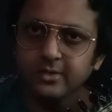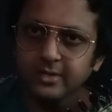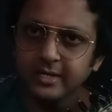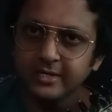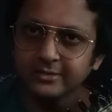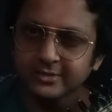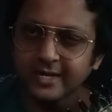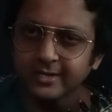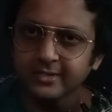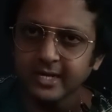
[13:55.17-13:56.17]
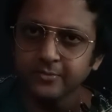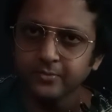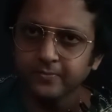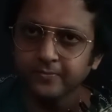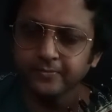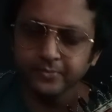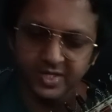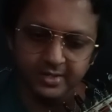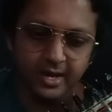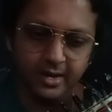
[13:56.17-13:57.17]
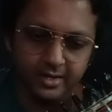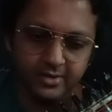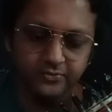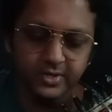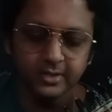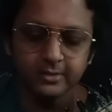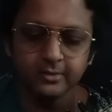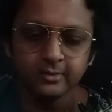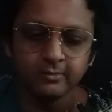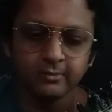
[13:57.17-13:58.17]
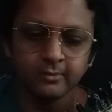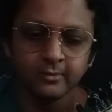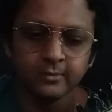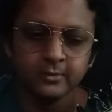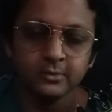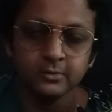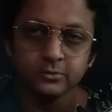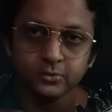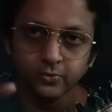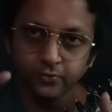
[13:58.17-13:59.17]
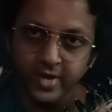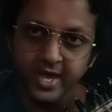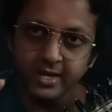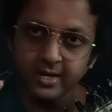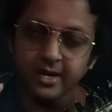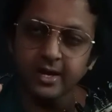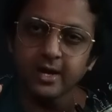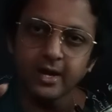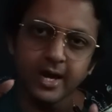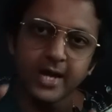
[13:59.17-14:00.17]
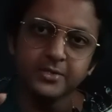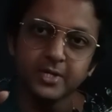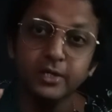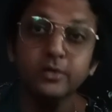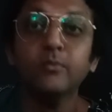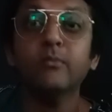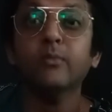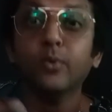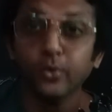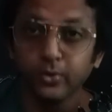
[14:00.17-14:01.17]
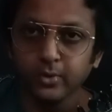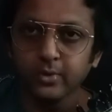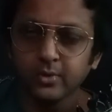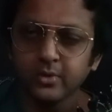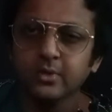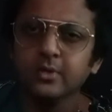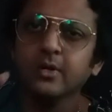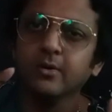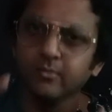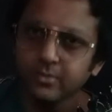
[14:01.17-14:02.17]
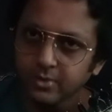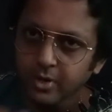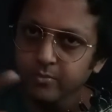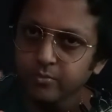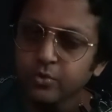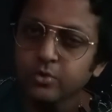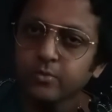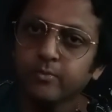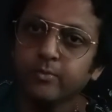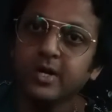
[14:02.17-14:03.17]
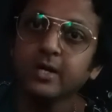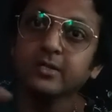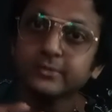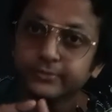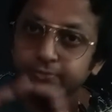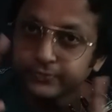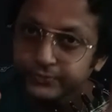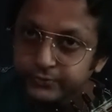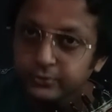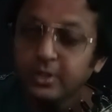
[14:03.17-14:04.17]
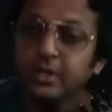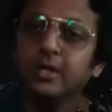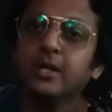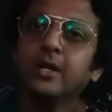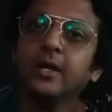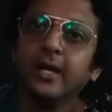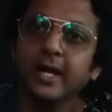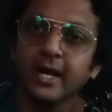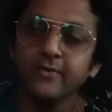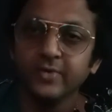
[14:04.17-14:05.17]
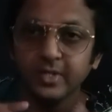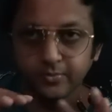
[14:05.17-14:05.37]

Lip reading: Indian Standard Time in the evening. So where I tell you more, not more, but the full and very